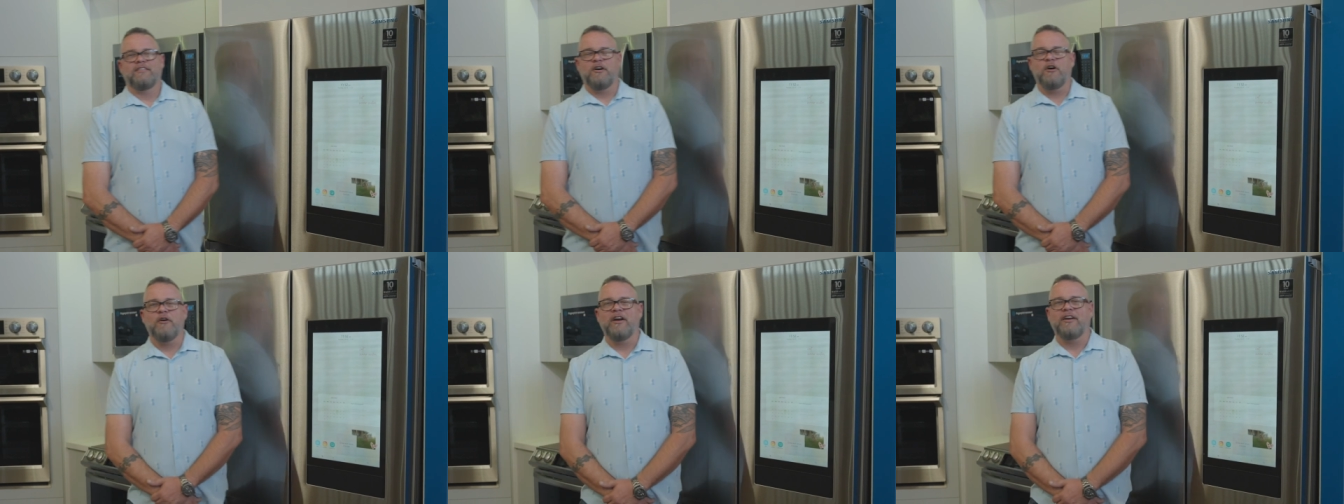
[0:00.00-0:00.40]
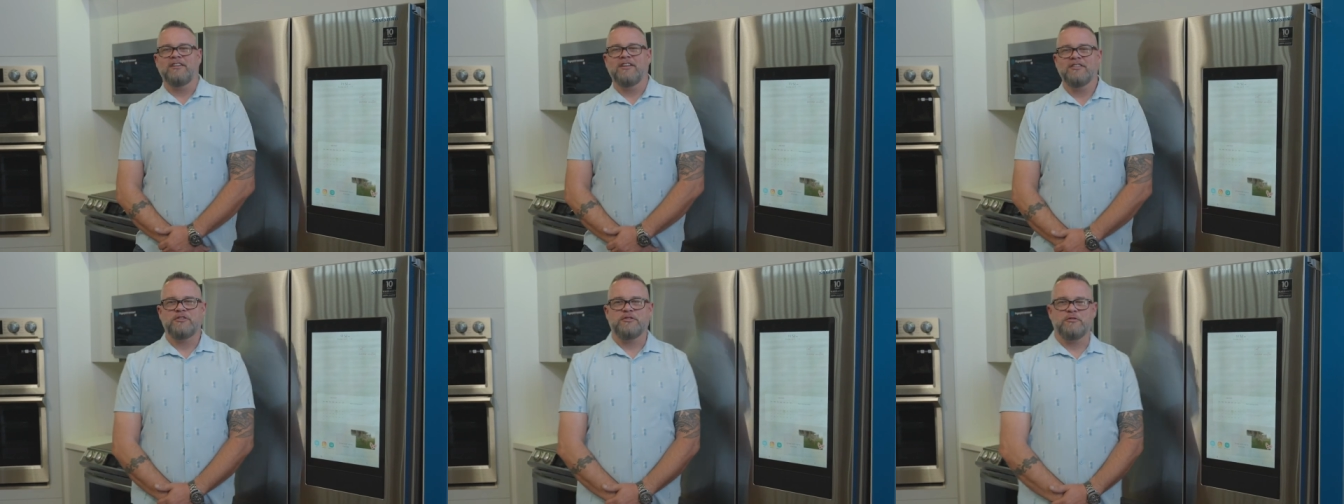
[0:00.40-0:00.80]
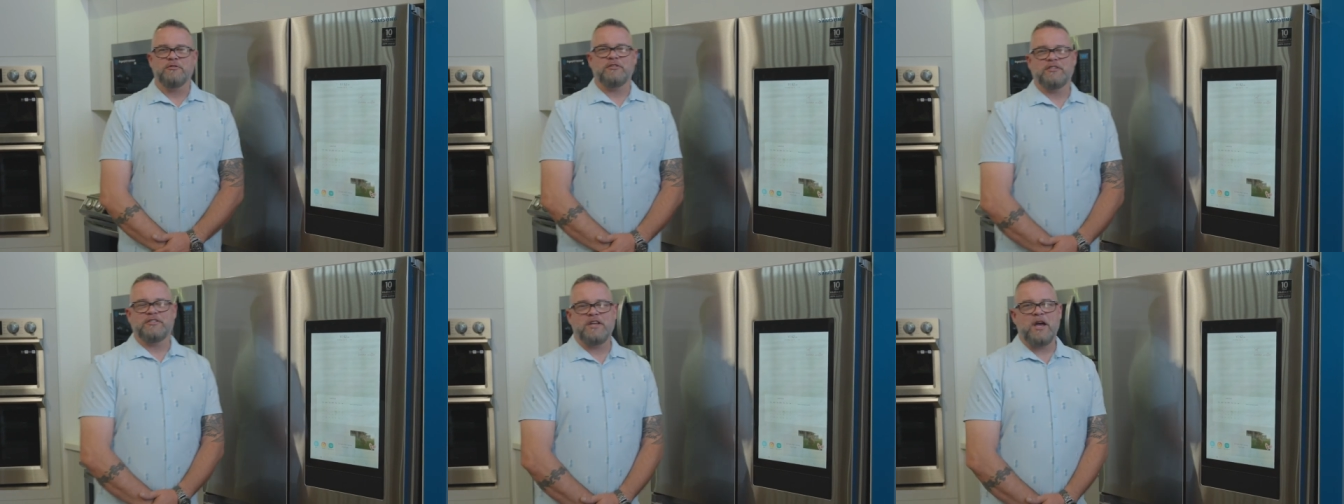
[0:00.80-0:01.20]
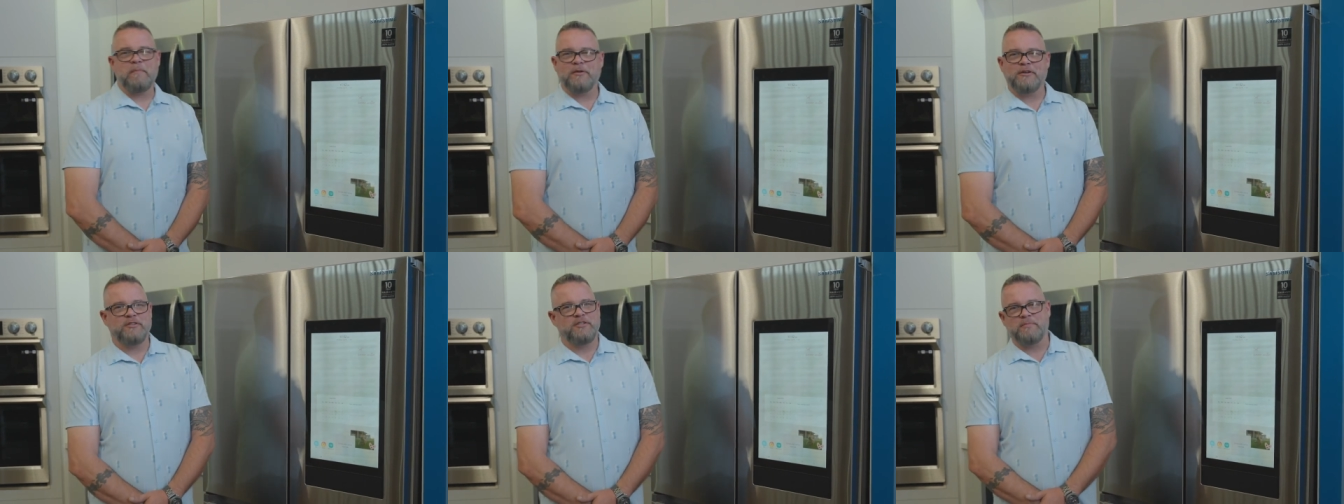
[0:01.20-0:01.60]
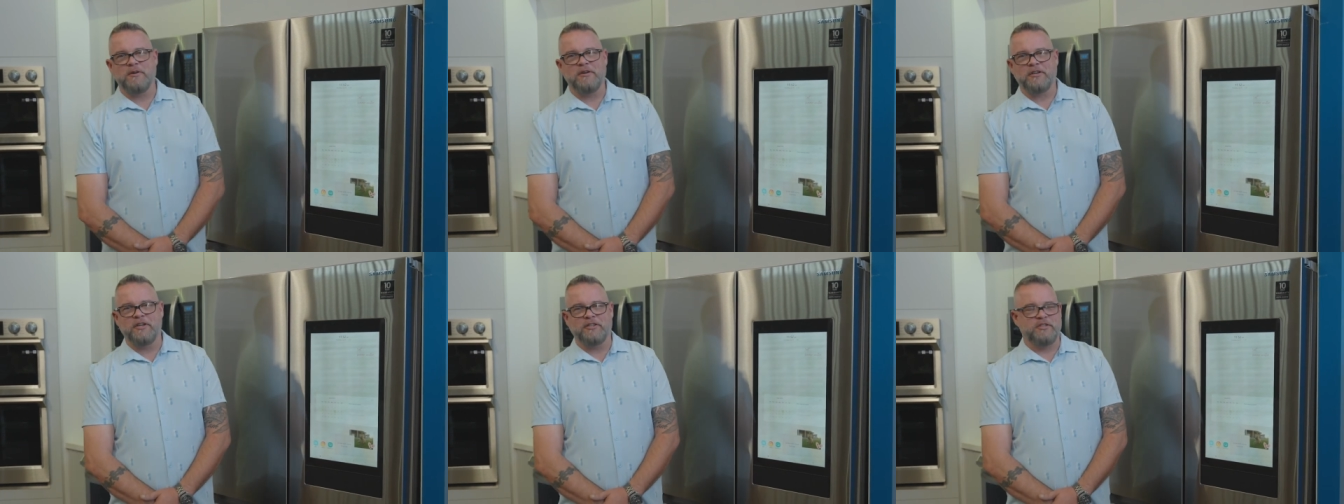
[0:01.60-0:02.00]
All right, let's tour the Sapperton
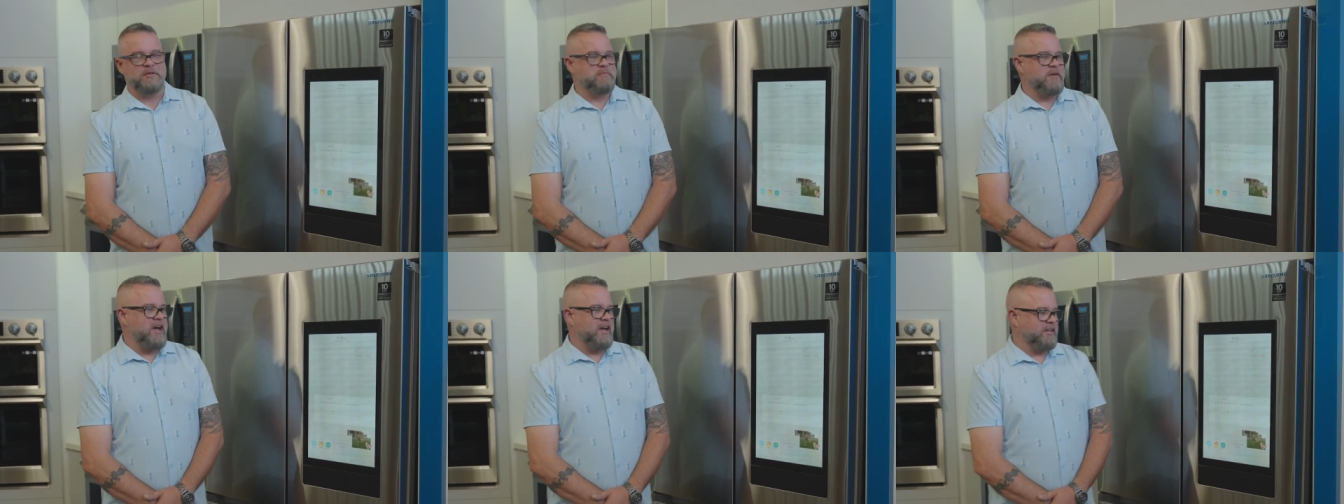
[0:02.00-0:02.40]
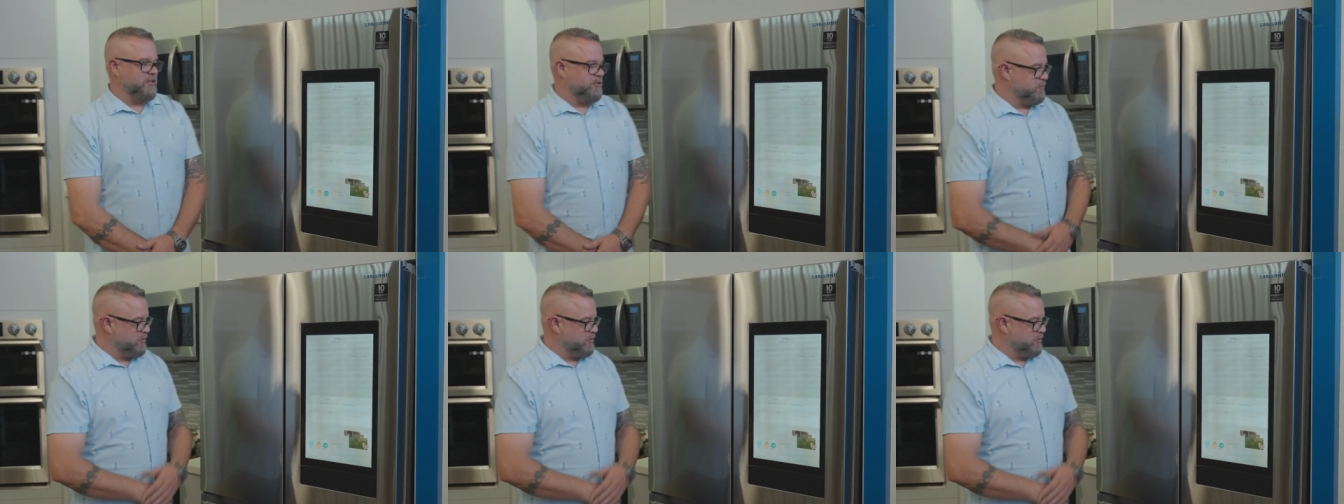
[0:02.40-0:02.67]
Smart Kitchen package.